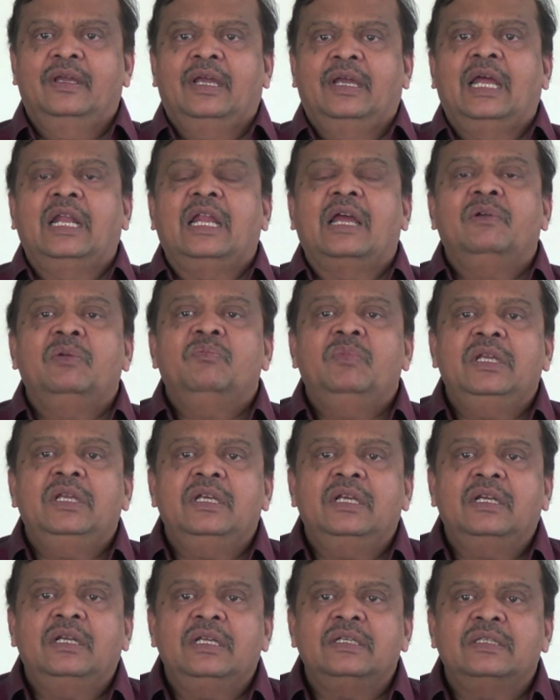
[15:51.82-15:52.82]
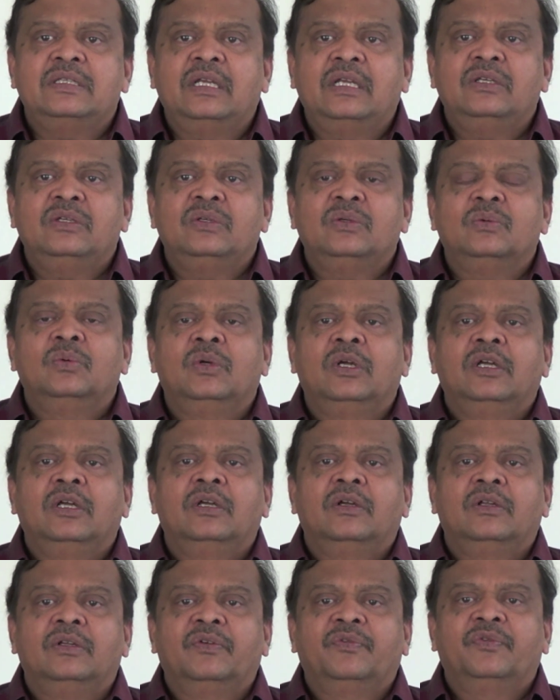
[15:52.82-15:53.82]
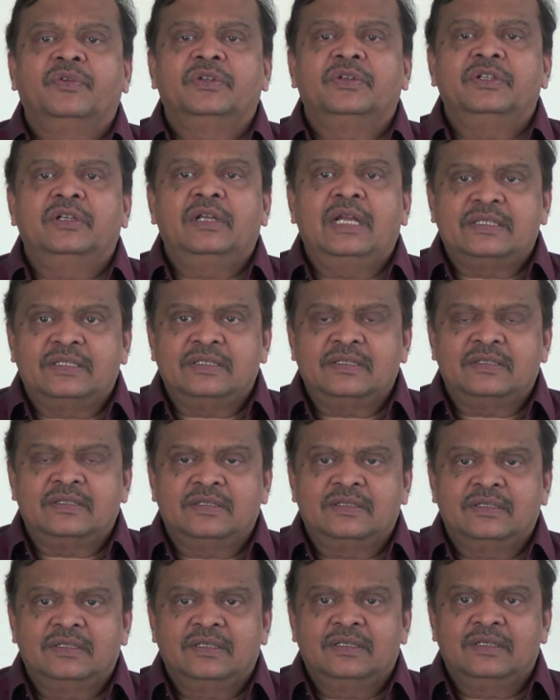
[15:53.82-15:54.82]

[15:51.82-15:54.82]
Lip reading: And I will immediately send you the further lessons.